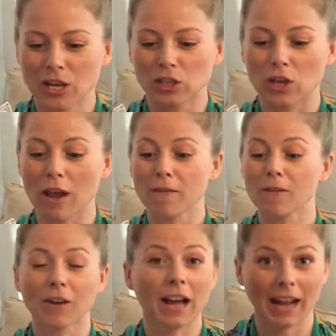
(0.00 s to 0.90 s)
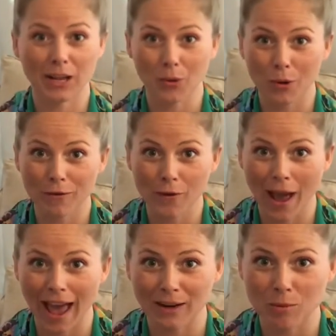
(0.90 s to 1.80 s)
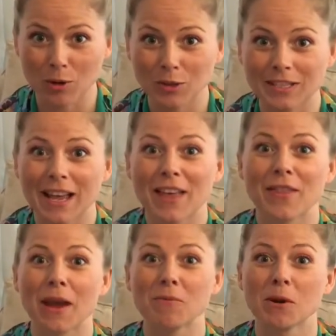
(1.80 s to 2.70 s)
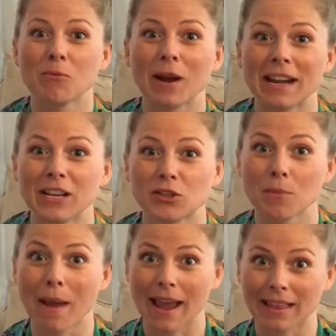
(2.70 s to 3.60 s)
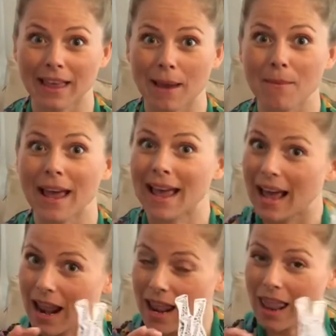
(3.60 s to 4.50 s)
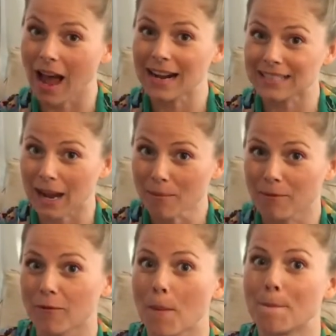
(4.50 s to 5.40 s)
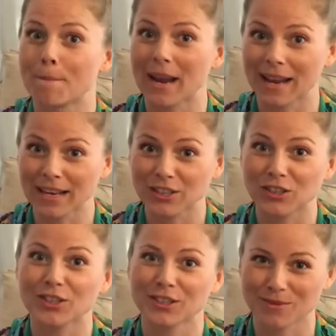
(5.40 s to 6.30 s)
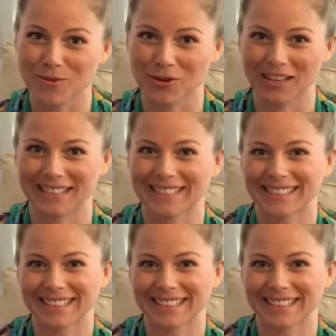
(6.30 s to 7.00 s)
So if you've cut out all of your animals, then we're ready to make them lined up from biggest to smallest.